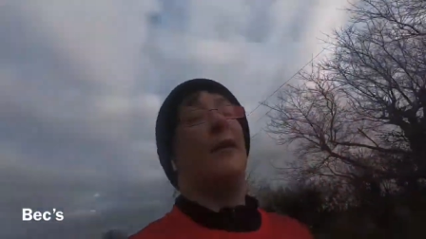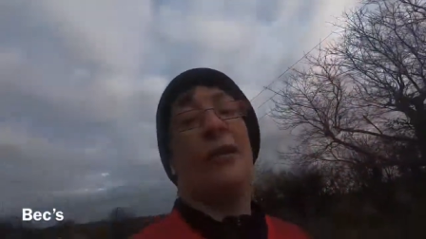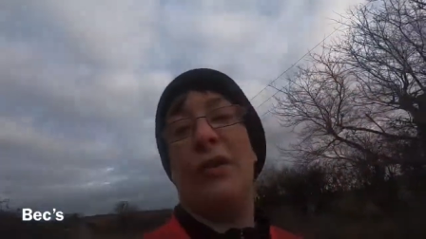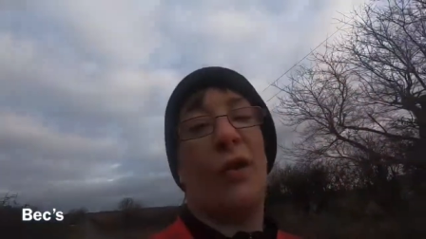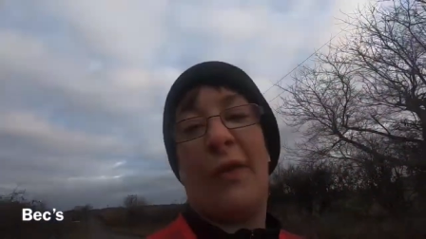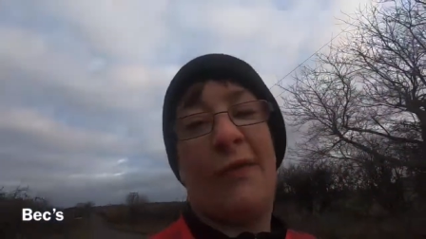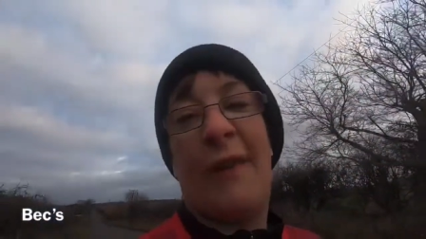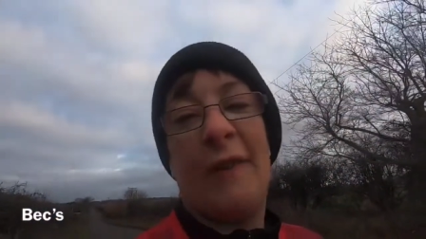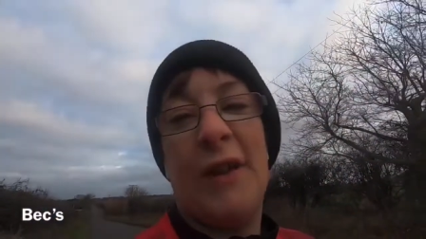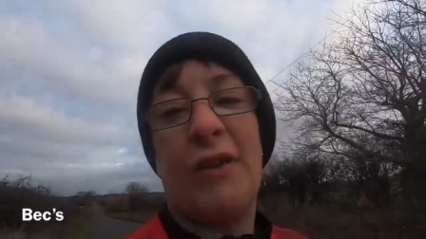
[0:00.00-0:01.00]
not a
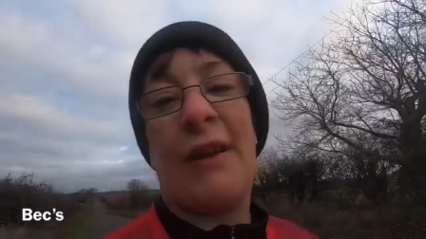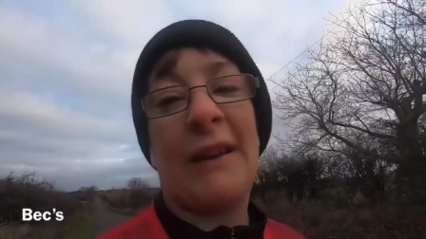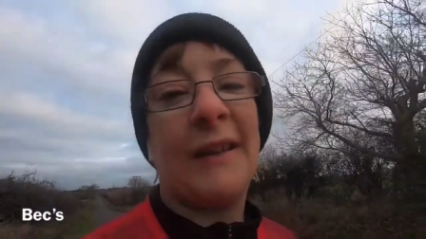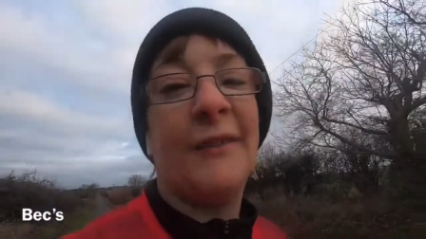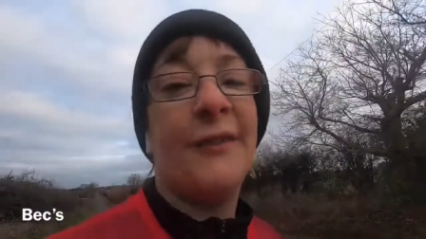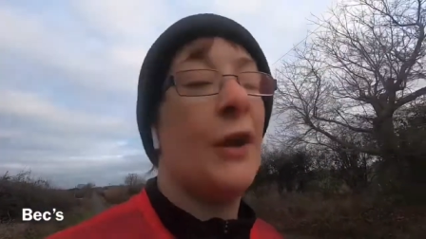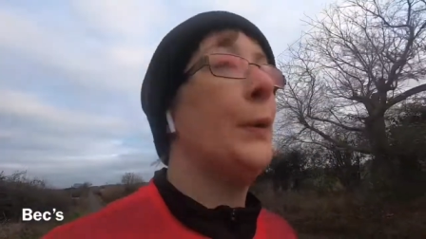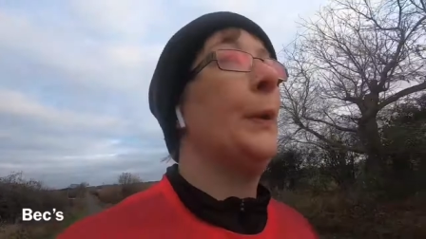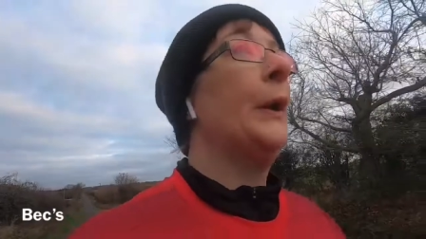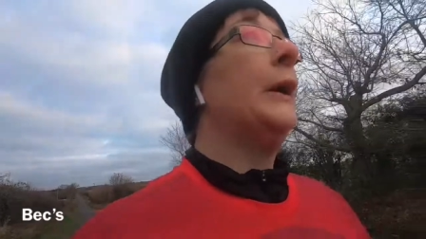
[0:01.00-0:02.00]
very attractive view
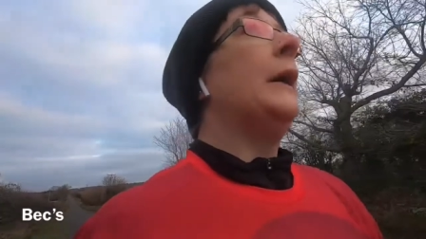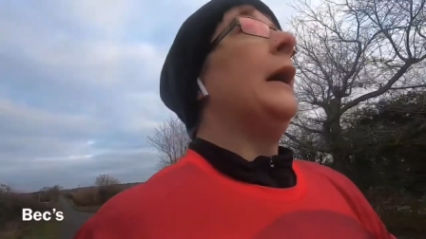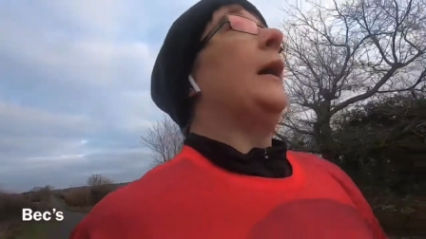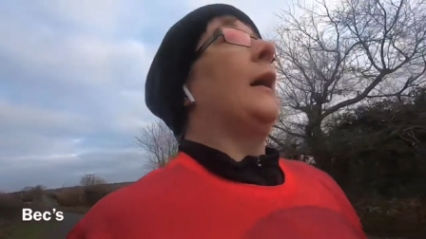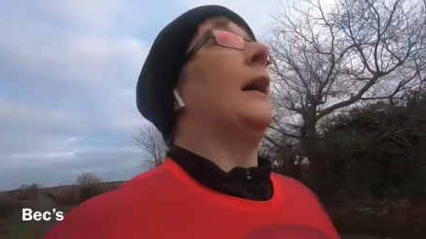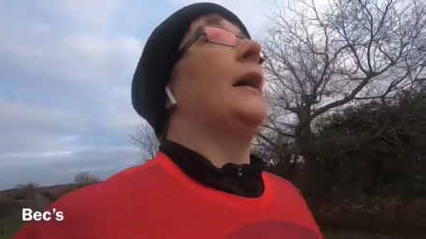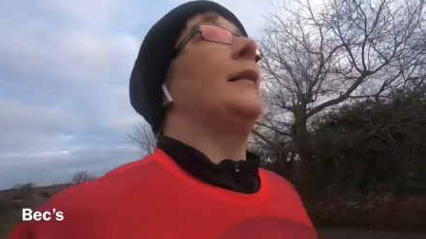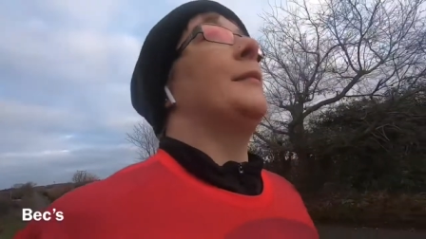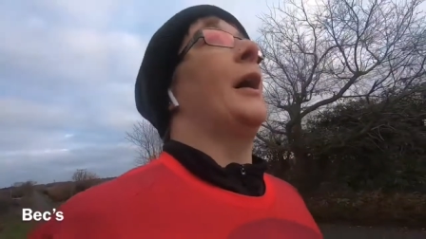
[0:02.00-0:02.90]
um,